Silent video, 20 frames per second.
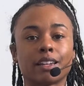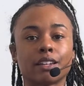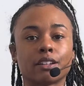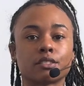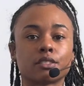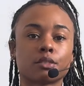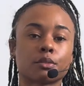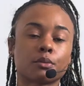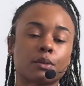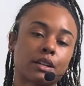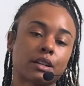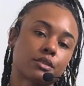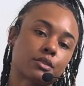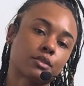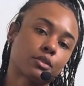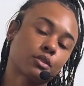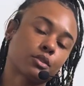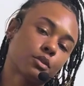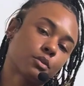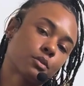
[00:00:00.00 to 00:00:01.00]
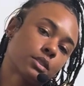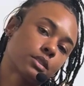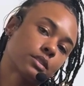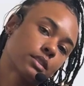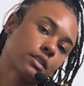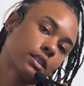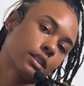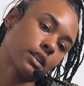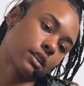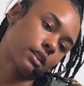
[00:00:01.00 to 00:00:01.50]
ear to right shoulder once
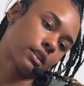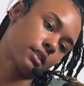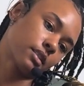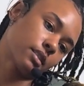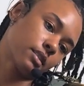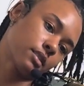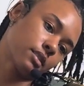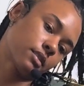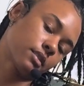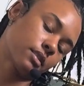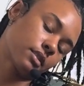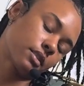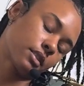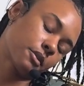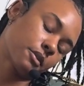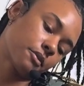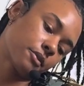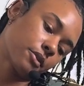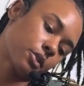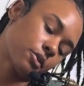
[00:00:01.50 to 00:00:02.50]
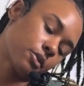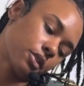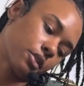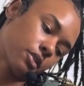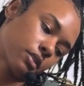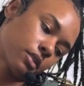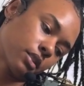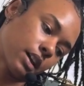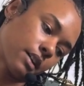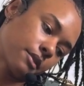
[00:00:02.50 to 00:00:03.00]
again and float
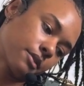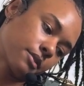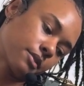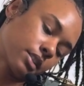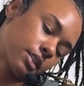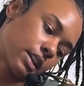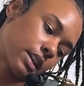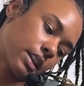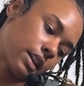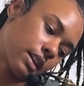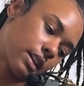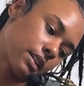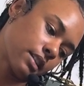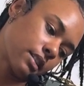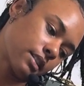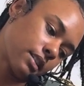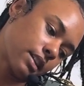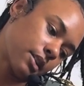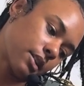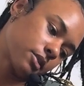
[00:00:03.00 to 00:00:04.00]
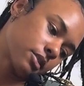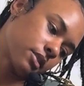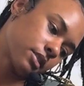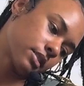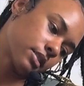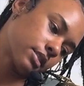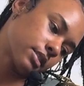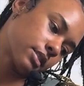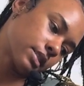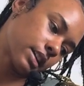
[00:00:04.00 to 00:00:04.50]
your left hand out to
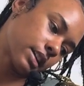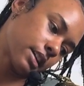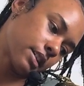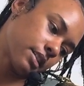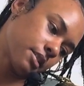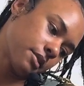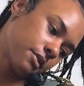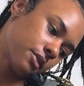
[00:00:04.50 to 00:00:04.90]
the side of